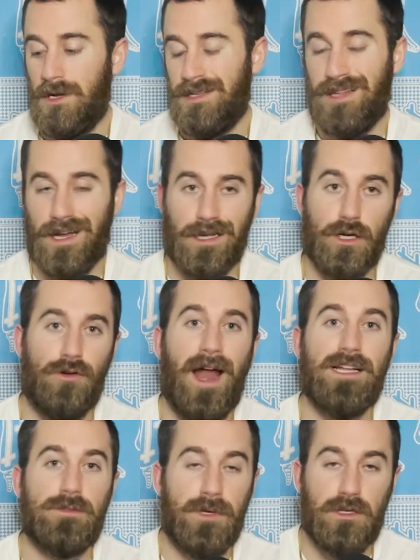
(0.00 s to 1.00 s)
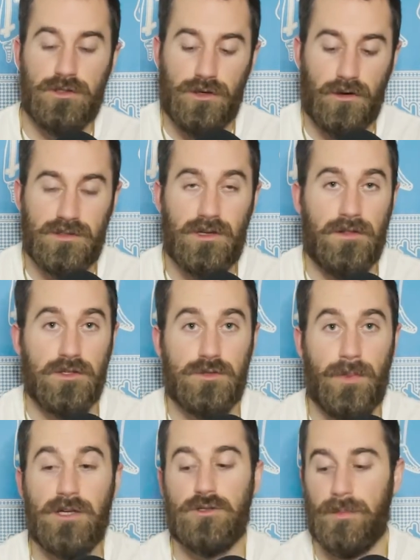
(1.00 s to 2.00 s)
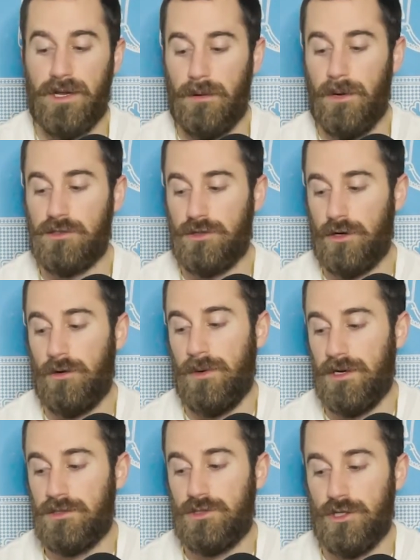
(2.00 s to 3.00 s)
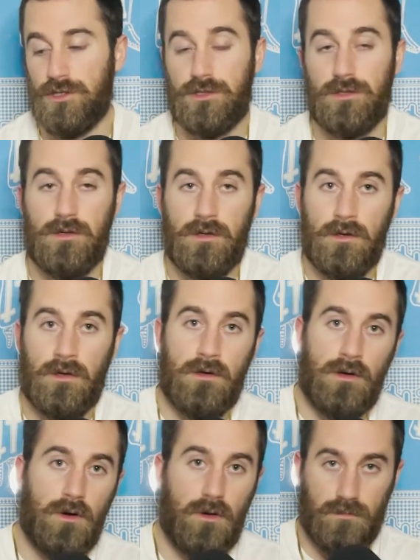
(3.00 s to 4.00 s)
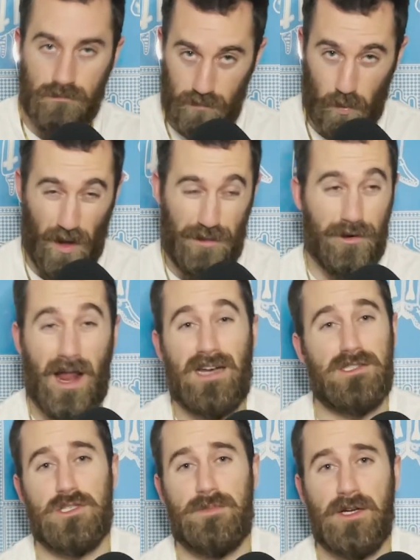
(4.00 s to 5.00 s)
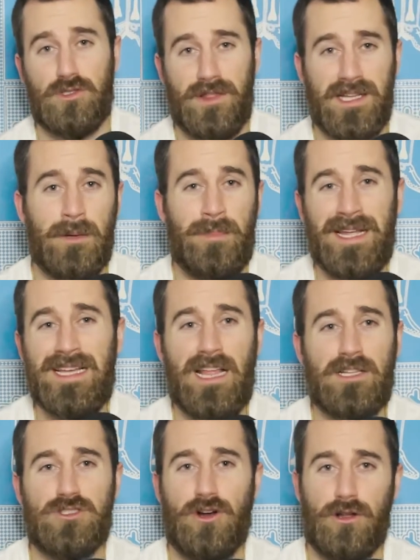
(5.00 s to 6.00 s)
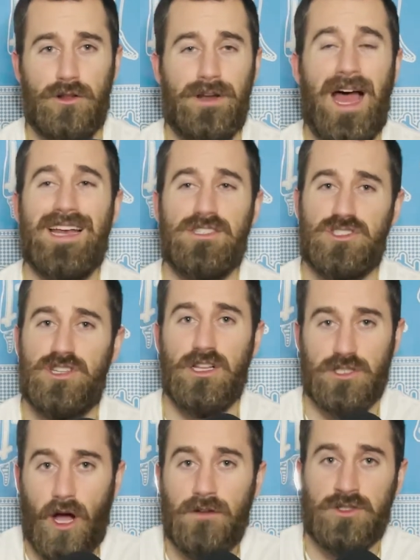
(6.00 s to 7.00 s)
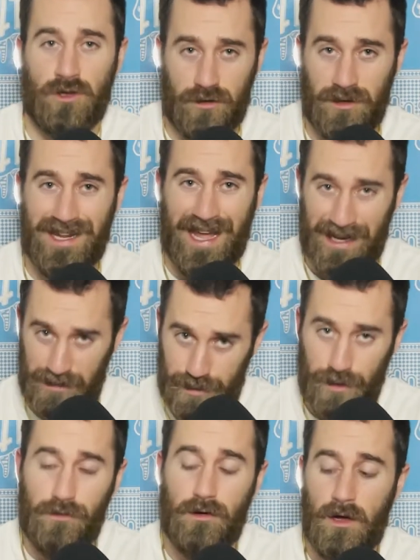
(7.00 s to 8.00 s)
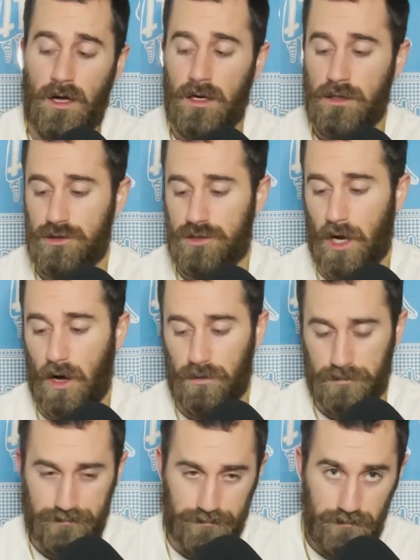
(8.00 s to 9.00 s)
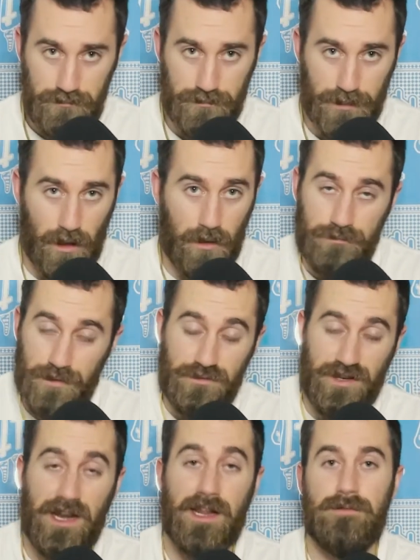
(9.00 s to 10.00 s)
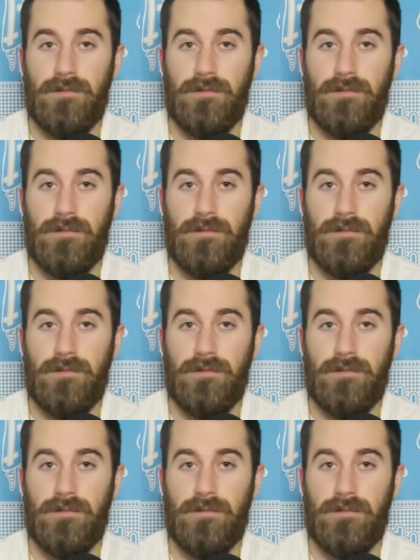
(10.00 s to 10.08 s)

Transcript: Not congrats because, it's nothing special being in my circle, but it's just, whether or not it's a special thing to be in that circle or not, it's still a tough circle to get into. So, you did it.